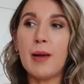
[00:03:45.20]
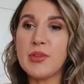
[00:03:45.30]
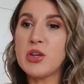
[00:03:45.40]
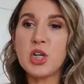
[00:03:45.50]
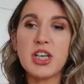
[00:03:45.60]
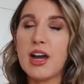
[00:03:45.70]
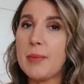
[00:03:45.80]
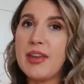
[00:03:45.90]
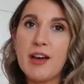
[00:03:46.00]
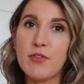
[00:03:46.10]
Usually
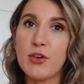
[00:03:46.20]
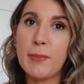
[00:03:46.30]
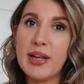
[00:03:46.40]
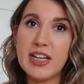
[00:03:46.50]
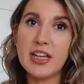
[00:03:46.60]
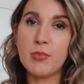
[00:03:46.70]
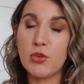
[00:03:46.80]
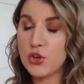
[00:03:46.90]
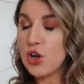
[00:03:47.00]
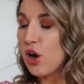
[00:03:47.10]
I'm never a medium
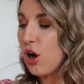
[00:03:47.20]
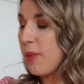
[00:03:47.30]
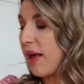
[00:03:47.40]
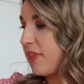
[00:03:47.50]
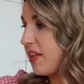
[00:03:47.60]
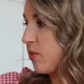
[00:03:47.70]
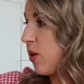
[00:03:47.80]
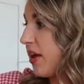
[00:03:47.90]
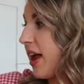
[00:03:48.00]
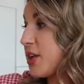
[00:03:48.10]
on top, and this
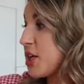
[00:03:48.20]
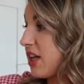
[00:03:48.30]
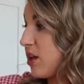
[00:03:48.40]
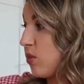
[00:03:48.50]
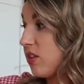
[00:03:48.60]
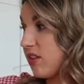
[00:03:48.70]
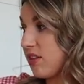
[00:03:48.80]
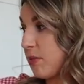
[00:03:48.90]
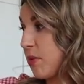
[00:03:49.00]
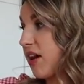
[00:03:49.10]
one actually was
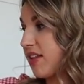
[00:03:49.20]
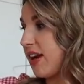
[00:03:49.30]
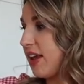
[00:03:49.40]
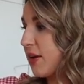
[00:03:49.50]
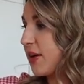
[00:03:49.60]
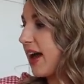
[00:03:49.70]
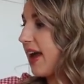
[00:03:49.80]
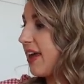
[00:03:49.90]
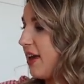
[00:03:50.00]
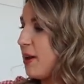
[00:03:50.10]
surprisingly
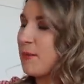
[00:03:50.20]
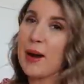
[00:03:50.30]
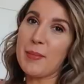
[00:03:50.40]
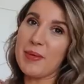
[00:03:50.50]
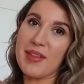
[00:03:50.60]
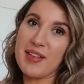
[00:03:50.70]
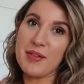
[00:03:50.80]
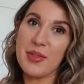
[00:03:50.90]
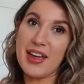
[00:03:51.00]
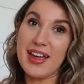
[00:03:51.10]
okay. But I'm obsessed
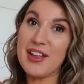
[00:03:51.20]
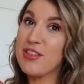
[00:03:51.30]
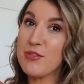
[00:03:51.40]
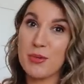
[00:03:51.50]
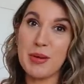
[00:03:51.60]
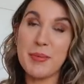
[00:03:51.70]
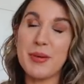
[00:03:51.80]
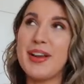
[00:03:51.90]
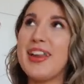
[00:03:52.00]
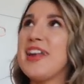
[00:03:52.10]
with it. It's strawberry
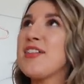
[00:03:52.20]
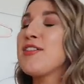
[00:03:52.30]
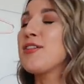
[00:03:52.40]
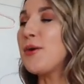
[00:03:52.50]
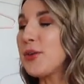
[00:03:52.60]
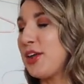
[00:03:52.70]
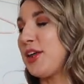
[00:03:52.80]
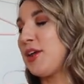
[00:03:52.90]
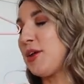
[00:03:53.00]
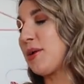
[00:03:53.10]
print, it's so
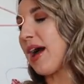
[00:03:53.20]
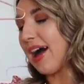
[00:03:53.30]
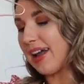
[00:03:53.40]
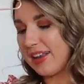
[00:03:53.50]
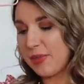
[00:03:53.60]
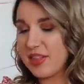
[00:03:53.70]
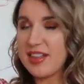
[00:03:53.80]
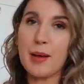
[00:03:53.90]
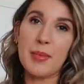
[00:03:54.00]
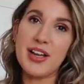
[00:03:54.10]
cute, and in the
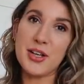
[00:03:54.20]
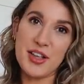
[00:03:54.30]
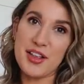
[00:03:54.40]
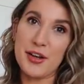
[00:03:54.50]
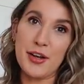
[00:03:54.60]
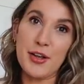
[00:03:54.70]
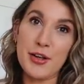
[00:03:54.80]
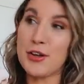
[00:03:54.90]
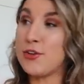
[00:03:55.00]
summer it's just gonna look